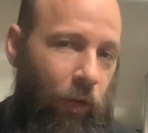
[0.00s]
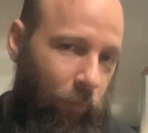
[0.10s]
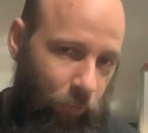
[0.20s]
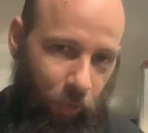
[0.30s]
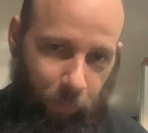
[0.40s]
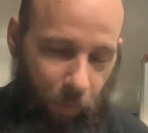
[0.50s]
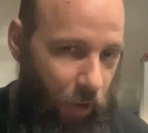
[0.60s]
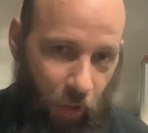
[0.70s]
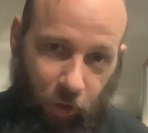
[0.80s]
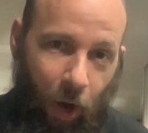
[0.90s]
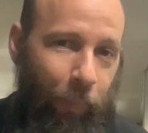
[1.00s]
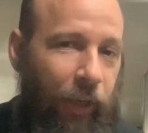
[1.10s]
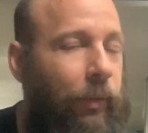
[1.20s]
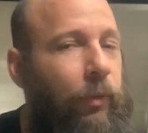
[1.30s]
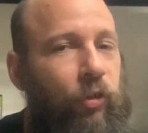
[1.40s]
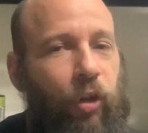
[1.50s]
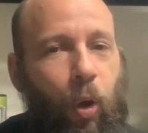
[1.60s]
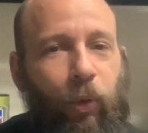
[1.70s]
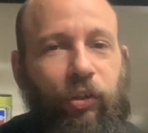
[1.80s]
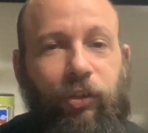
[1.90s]
from another company. So
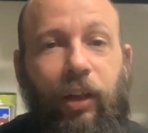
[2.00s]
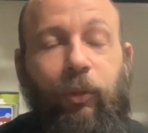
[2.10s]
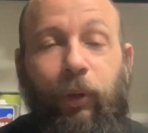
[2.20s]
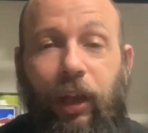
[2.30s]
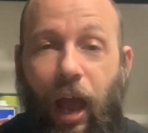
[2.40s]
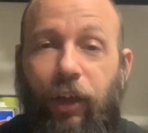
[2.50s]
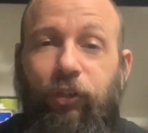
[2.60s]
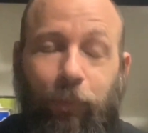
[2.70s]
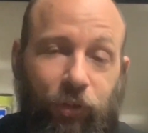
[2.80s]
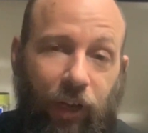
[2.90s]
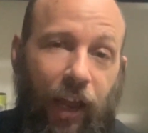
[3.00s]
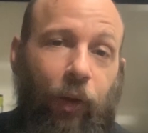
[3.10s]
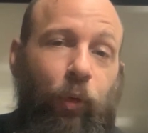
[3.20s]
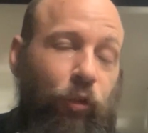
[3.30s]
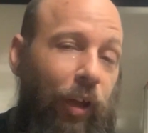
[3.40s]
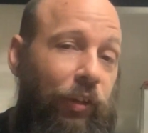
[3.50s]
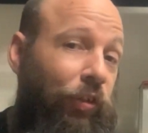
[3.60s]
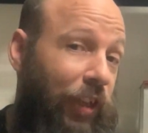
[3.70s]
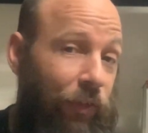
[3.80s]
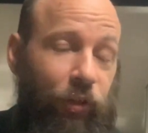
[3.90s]
we asked them, we said, hey, would you like to
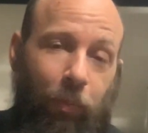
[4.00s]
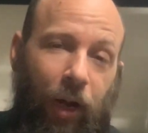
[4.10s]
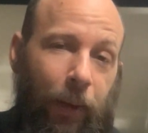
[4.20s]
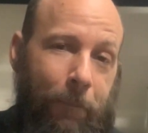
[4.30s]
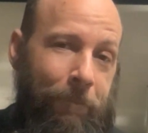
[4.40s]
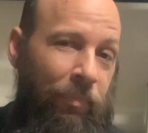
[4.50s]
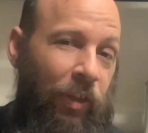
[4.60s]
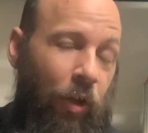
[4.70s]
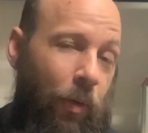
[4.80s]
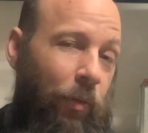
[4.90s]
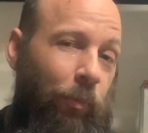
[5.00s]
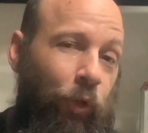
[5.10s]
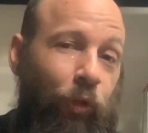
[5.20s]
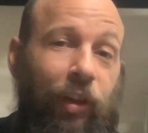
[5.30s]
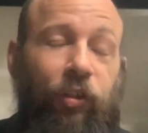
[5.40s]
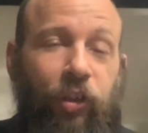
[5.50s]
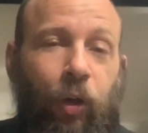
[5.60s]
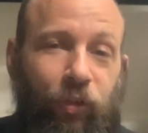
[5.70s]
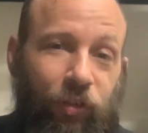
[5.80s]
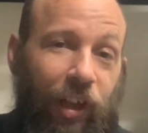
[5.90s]
save some money, use less
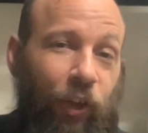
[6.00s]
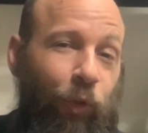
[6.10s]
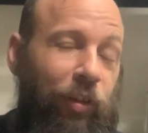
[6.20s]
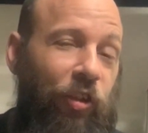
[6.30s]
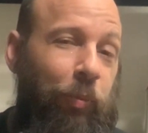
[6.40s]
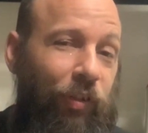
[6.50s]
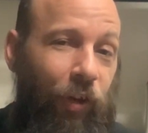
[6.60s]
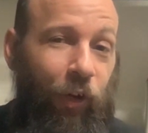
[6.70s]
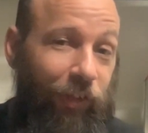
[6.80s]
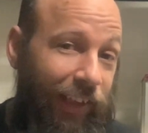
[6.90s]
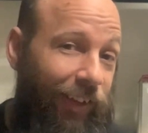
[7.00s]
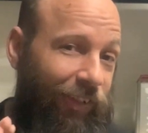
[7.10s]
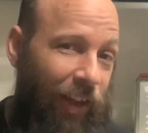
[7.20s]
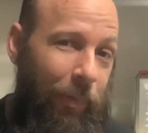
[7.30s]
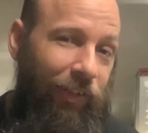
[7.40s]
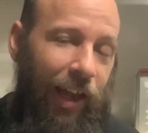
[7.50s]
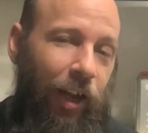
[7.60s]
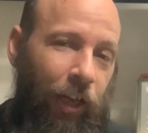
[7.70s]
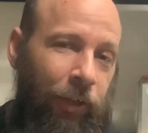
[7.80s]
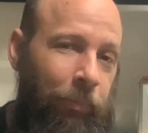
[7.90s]
coats, use less material to get the same exact
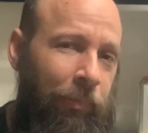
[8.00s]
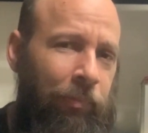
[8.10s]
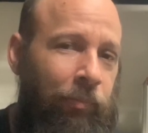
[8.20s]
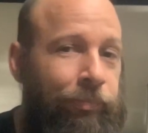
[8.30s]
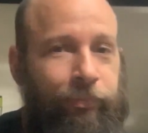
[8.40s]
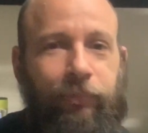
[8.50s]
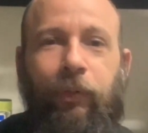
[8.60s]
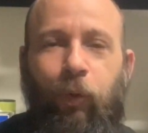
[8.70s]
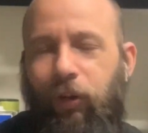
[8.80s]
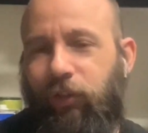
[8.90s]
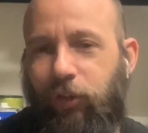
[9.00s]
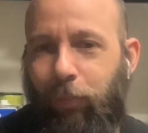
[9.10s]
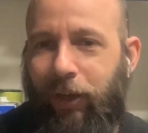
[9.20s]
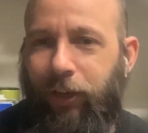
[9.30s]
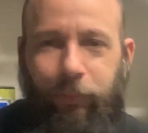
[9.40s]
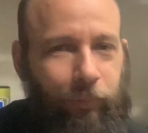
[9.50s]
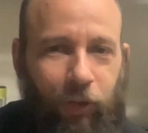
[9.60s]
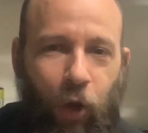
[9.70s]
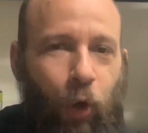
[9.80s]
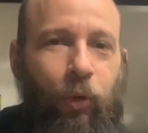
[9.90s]
color? Of course, no brainer.
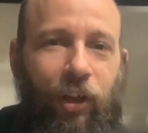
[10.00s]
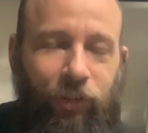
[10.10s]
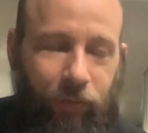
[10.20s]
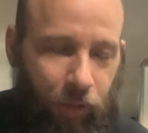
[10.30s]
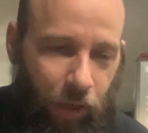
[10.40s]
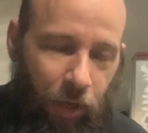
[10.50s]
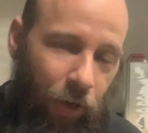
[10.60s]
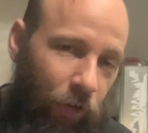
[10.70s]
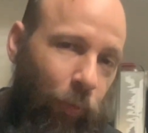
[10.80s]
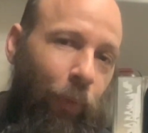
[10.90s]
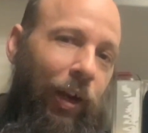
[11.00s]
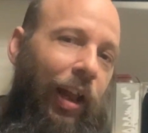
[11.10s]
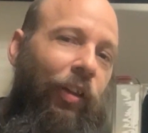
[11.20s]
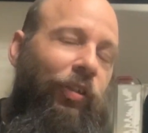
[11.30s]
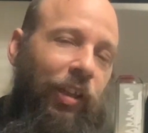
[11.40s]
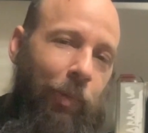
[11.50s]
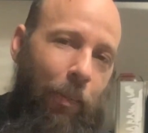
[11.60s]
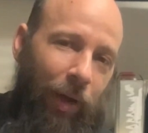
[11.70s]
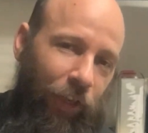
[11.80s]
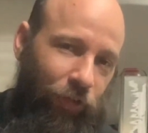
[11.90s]
Who doesn't? So we went ahead and sent them out
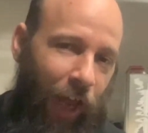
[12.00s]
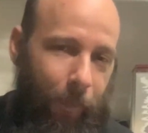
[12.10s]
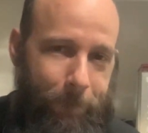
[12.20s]
Money Shot,